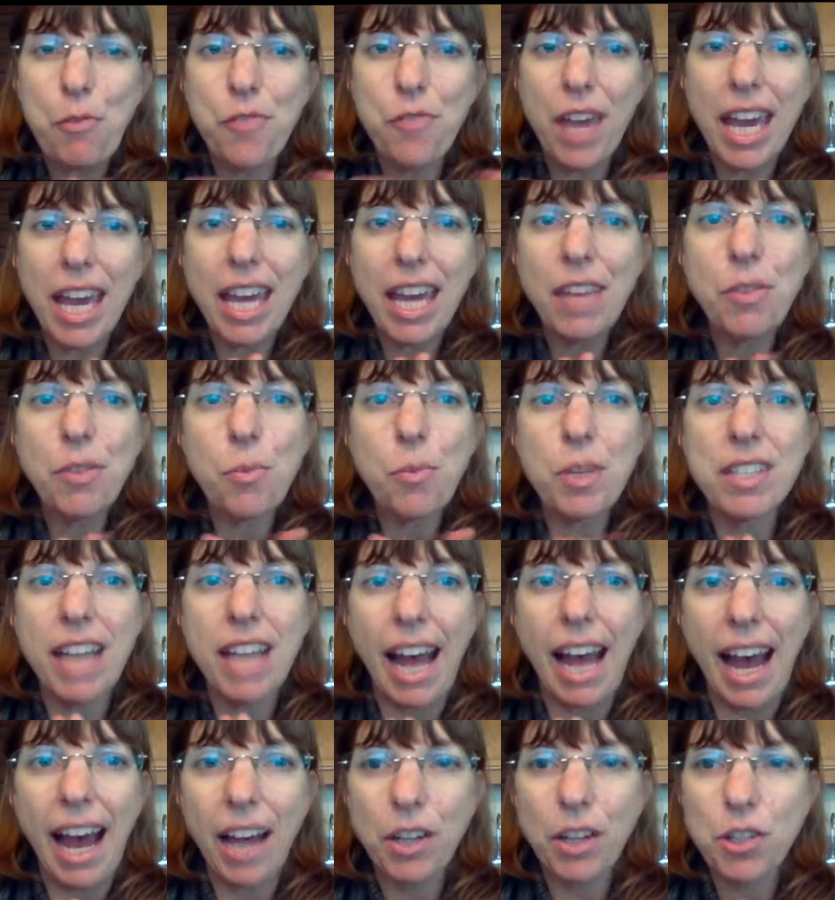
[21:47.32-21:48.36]
Faith was
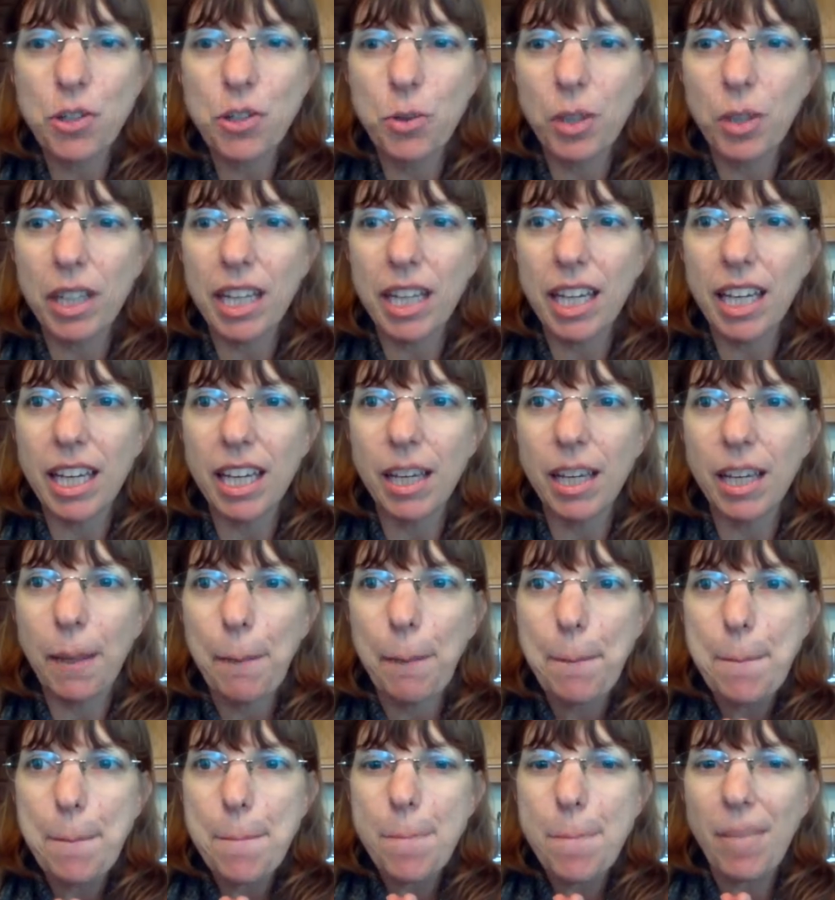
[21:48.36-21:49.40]

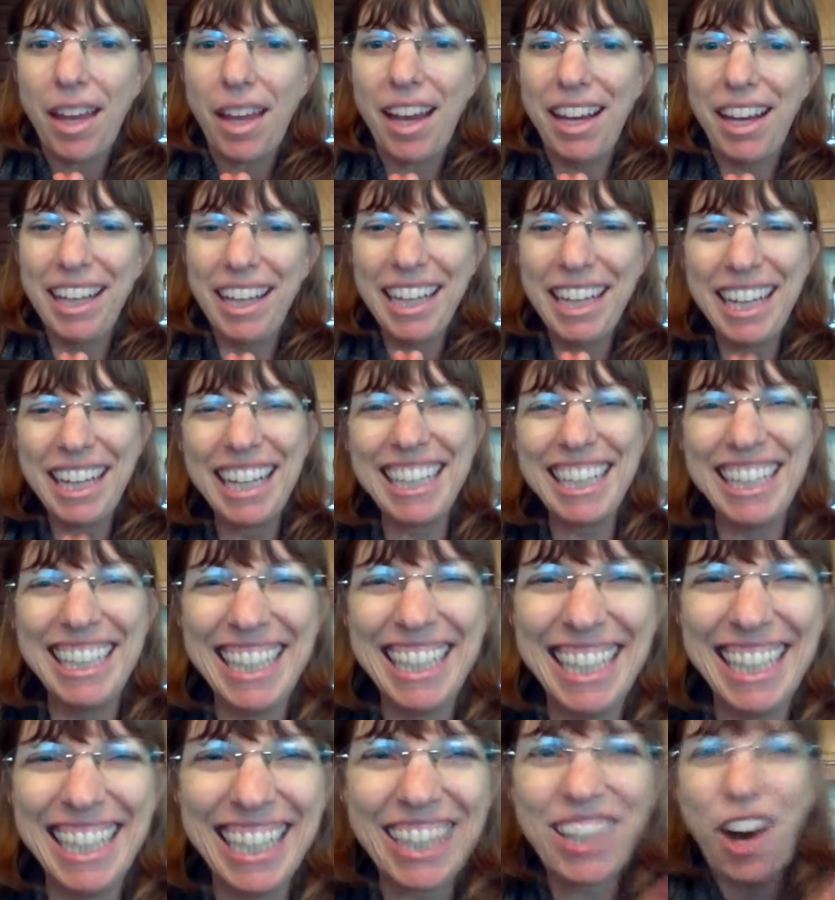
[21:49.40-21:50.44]
actually
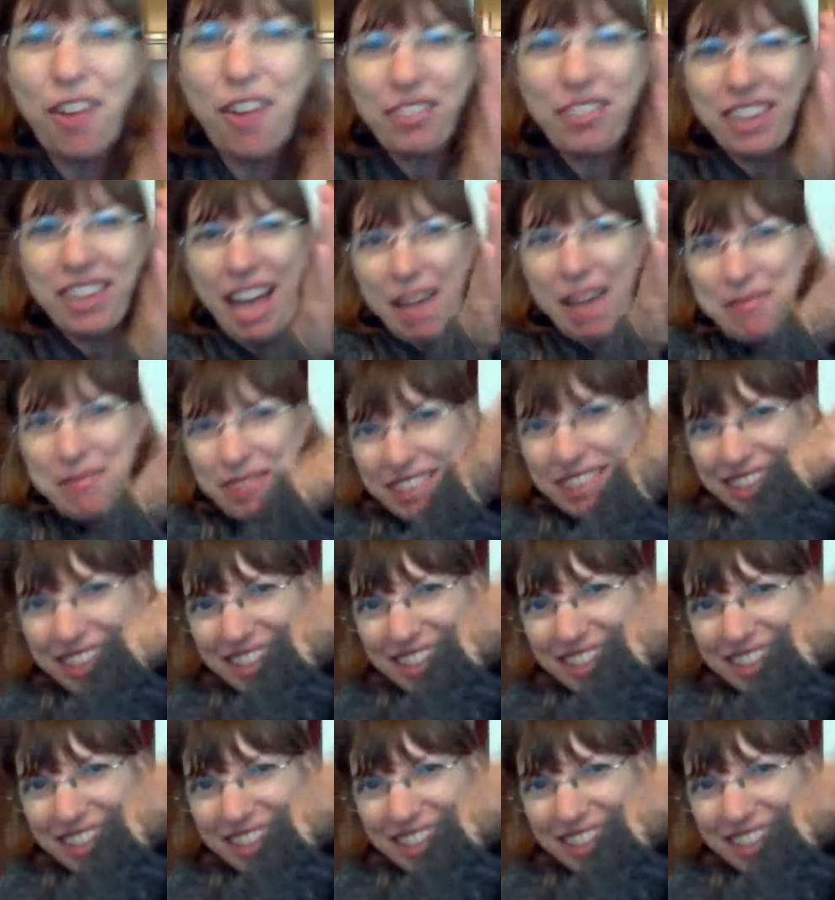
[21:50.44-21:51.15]
golf clap.